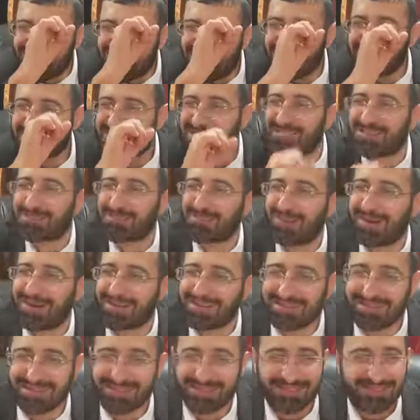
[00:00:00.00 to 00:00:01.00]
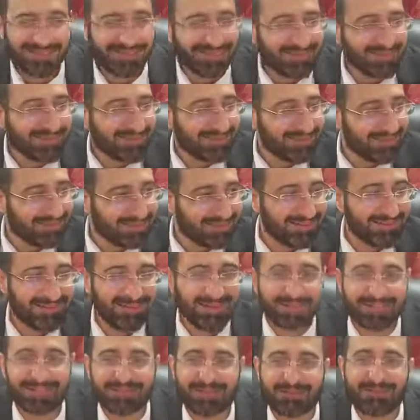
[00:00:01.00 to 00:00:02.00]
how you say, spying?
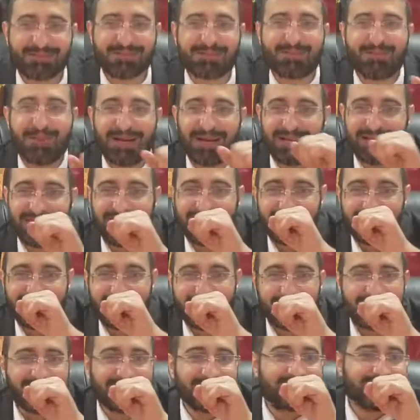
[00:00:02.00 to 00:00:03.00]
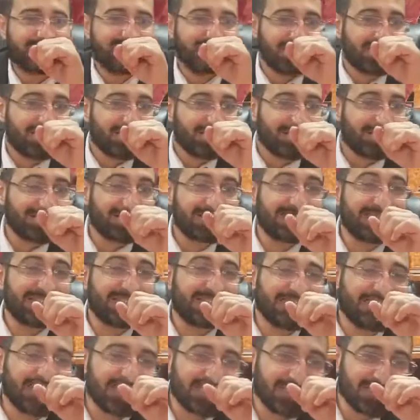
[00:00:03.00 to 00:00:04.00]
Hashem spying,
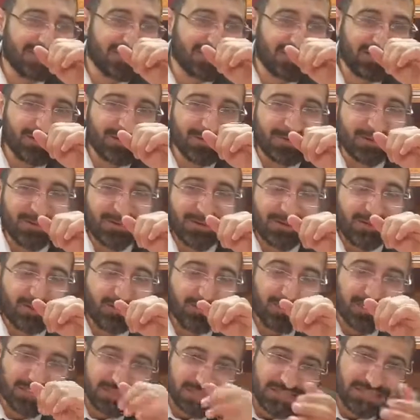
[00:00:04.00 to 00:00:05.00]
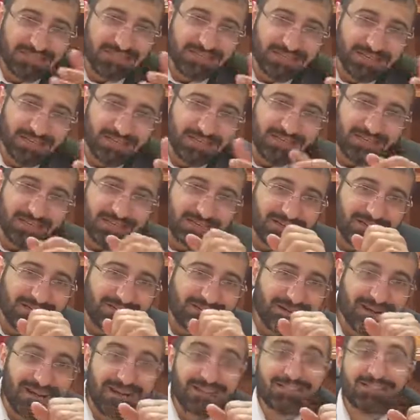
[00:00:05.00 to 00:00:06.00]
seeing, Mashgiach.
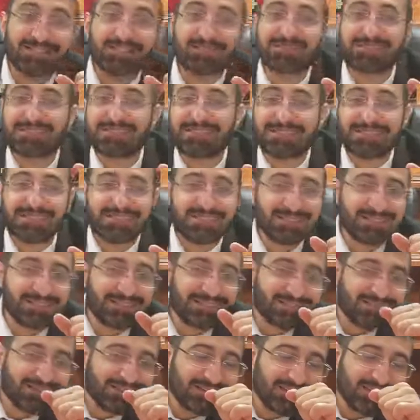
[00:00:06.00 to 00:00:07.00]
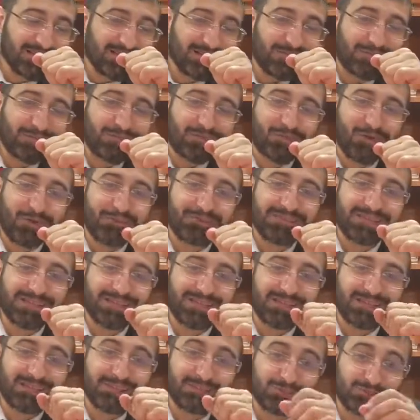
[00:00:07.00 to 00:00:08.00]
Hashem seeing from
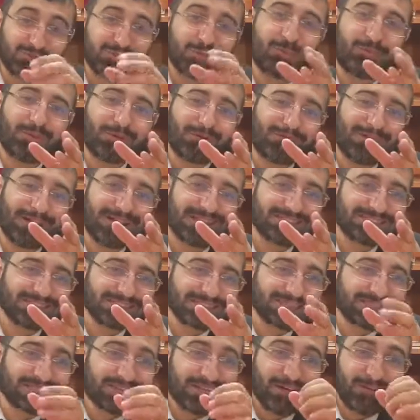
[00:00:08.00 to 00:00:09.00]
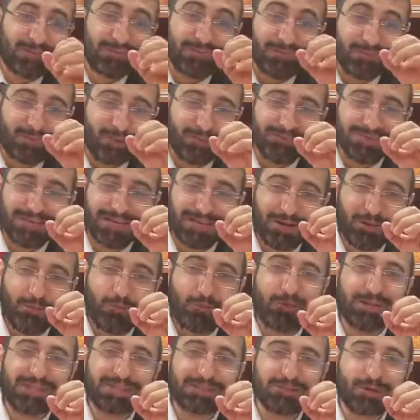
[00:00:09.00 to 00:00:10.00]
the supervisors, from the
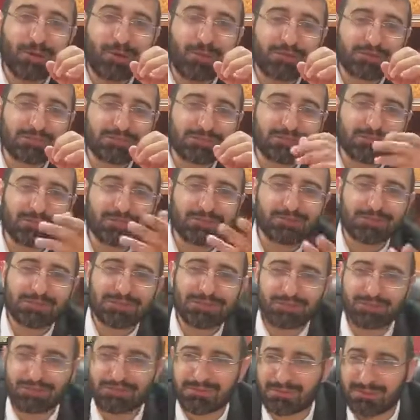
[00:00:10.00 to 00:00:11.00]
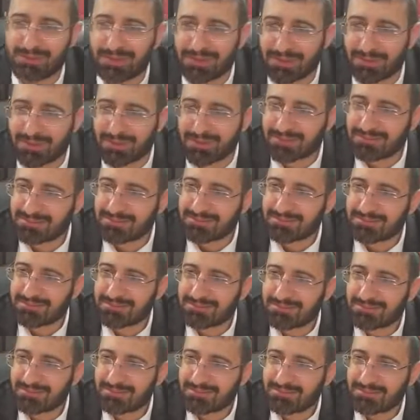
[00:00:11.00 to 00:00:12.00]
windows. Which windows we're talking about?
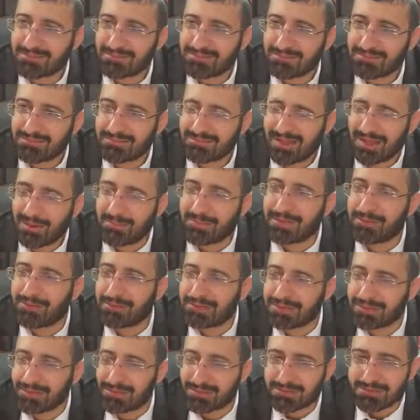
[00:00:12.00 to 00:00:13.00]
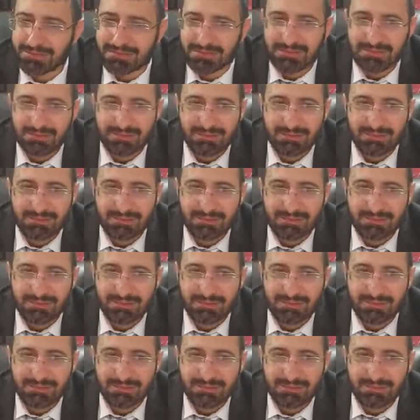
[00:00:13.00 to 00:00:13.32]
How many windows?